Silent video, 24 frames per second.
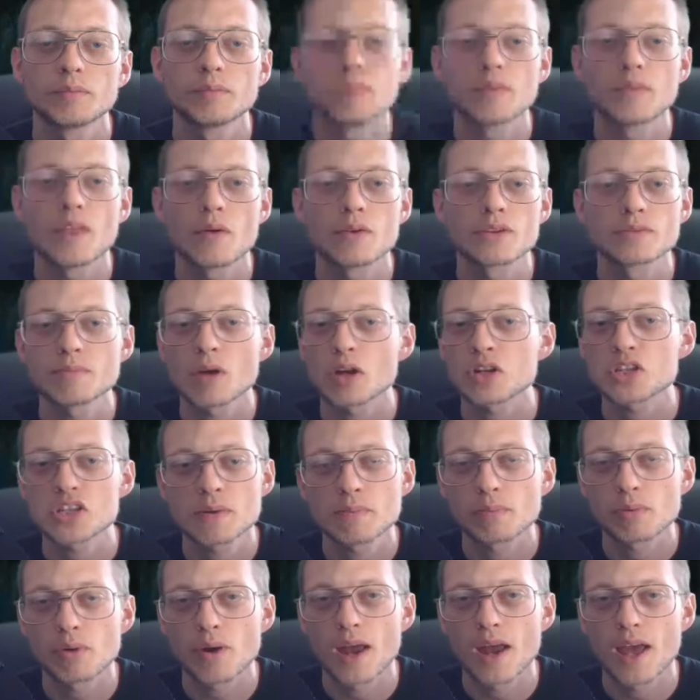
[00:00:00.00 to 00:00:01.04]
there is much
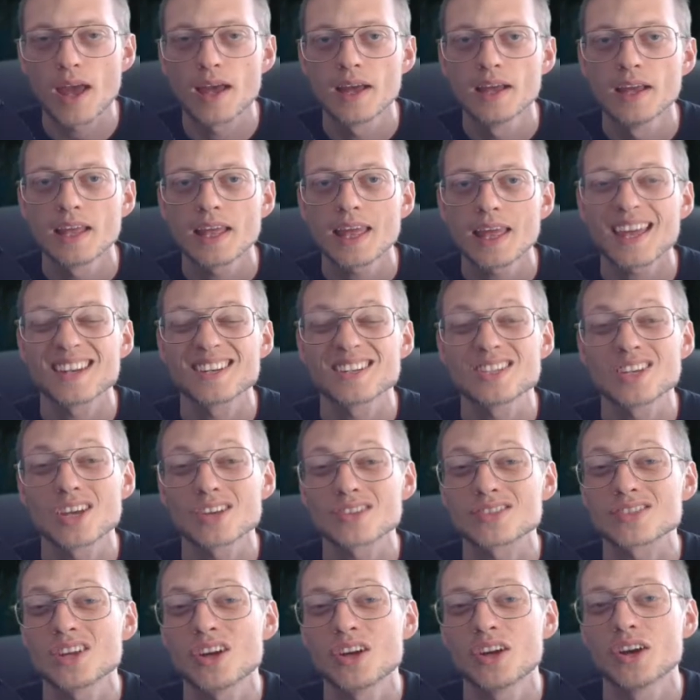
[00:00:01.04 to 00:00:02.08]
in prayer, it
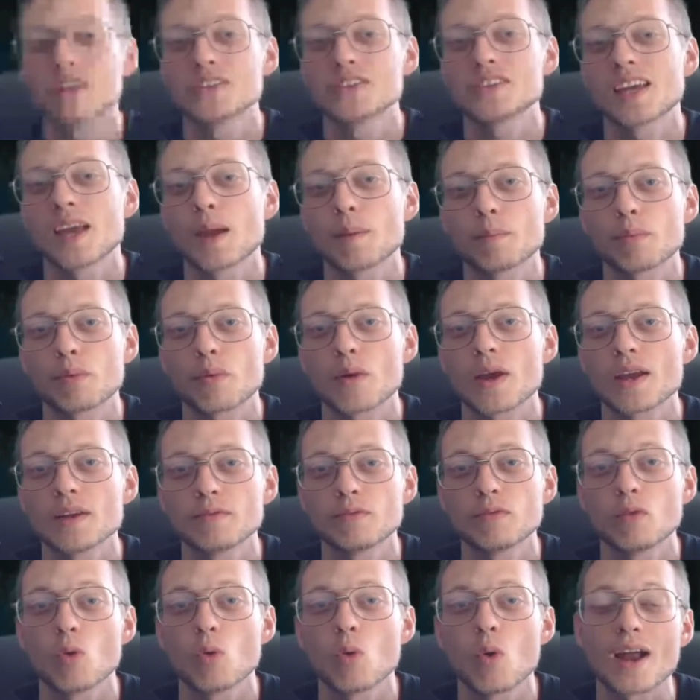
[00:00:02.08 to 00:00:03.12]
doesn't hurt to get prayed
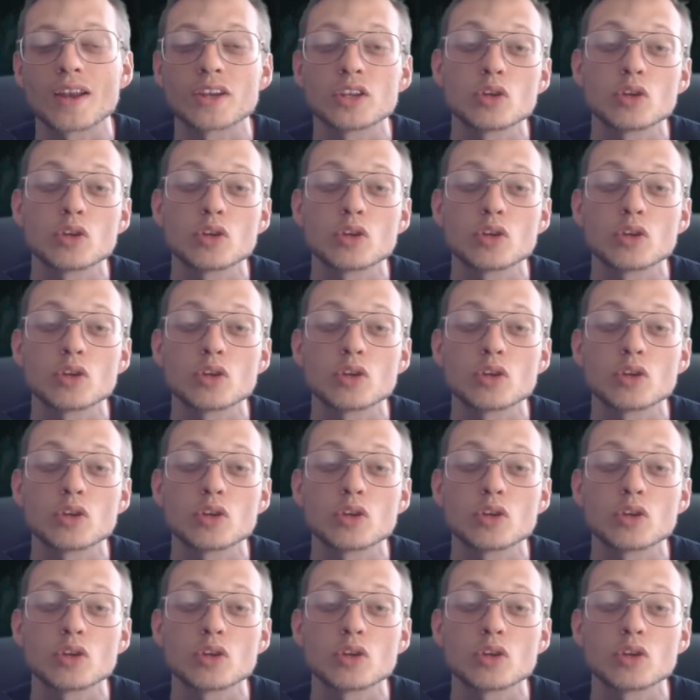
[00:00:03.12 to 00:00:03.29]
for,